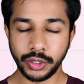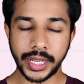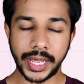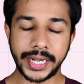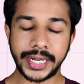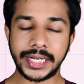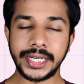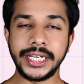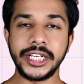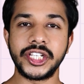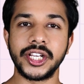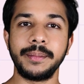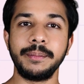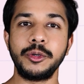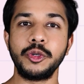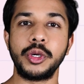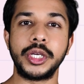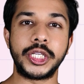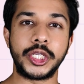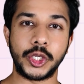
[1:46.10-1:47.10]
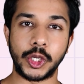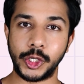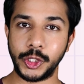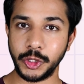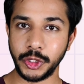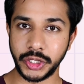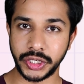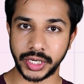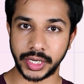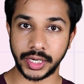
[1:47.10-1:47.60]
you directly jump to a
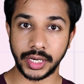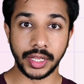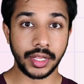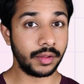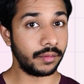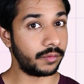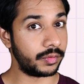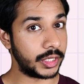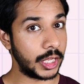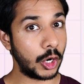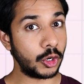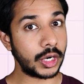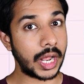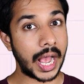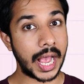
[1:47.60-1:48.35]
solution without